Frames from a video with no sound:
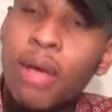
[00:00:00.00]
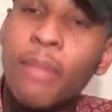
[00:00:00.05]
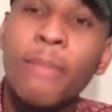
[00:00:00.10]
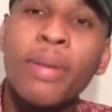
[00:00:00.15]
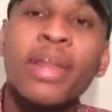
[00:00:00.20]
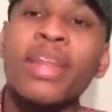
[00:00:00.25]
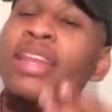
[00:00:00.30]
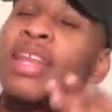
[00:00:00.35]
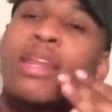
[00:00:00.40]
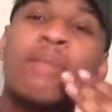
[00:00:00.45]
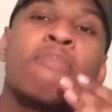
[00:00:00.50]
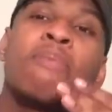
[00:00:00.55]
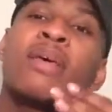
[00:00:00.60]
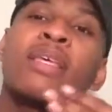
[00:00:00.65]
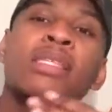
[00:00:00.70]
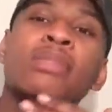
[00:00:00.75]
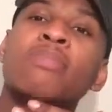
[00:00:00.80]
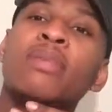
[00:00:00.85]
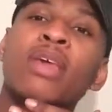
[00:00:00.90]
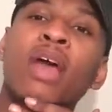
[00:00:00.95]
But it didn't
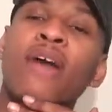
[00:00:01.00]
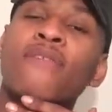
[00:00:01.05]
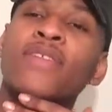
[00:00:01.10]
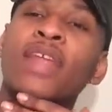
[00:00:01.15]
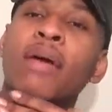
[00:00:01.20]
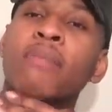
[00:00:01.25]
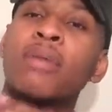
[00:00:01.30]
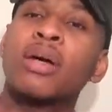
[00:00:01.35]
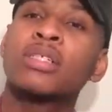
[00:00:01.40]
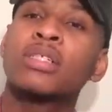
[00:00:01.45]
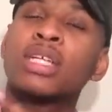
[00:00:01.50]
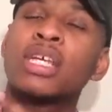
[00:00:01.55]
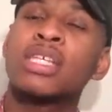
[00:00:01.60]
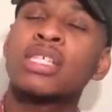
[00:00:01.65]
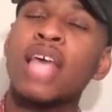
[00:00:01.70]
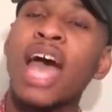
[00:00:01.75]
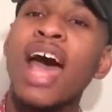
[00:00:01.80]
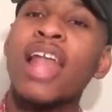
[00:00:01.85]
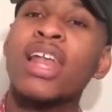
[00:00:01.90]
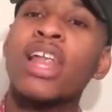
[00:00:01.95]
piss me off that much,
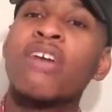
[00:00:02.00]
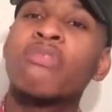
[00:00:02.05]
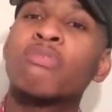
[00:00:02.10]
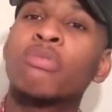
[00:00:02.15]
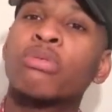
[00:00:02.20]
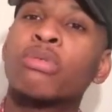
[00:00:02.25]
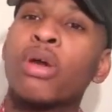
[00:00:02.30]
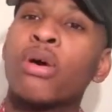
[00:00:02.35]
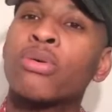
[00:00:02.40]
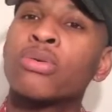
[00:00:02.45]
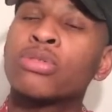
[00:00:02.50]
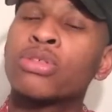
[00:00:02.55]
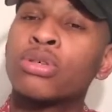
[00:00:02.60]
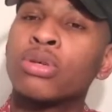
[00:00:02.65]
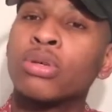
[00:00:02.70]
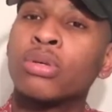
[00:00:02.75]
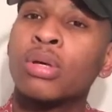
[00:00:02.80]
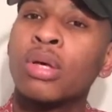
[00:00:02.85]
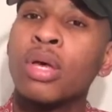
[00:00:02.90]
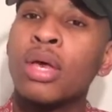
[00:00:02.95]
because I love Bruno
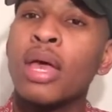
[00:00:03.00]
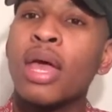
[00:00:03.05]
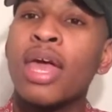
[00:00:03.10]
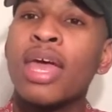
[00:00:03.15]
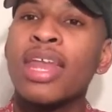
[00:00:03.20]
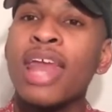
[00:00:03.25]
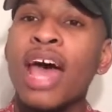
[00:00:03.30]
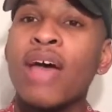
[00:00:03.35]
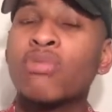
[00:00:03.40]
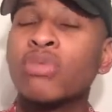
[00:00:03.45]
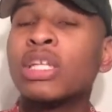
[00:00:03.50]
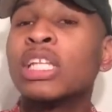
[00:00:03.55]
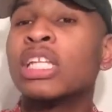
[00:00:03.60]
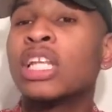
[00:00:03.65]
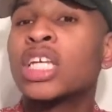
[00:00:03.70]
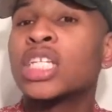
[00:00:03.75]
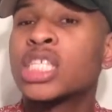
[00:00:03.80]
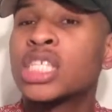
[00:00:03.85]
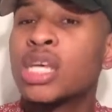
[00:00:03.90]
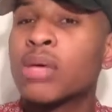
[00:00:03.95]
too. And I really
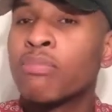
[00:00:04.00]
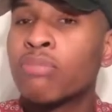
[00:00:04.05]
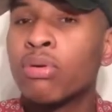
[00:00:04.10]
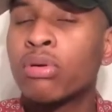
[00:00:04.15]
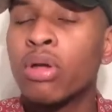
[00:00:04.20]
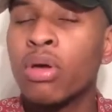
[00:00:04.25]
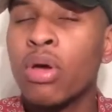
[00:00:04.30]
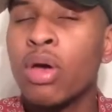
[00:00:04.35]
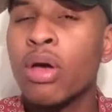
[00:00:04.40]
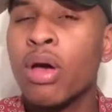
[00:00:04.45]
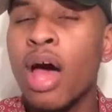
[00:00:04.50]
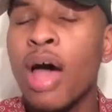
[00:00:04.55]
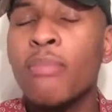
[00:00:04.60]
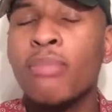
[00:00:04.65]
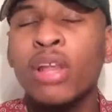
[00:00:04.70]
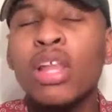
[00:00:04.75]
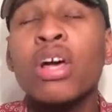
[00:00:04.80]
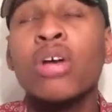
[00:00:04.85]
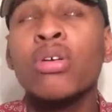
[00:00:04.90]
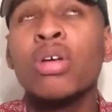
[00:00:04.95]
look to Bruno. I
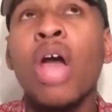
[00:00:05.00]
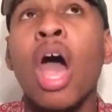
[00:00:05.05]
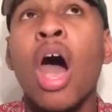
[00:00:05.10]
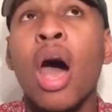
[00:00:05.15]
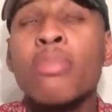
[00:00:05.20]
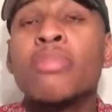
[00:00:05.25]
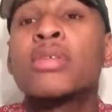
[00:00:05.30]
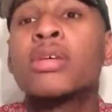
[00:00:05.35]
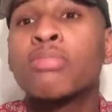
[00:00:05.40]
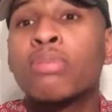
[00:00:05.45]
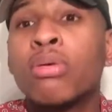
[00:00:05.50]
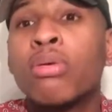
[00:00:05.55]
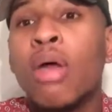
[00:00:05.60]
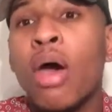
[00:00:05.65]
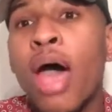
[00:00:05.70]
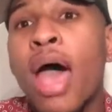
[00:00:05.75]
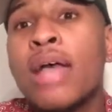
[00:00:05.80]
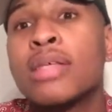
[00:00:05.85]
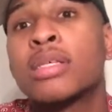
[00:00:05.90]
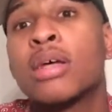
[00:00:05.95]
look up to Bruno
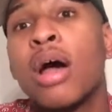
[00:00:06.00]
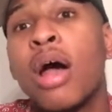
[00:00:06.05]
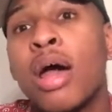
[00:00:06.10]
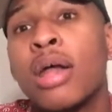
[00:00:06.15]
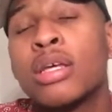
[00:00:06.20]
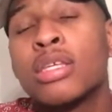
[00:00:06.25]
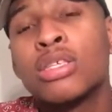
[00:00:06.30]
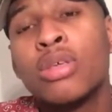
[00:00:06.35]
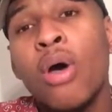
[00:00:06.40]
as an artist.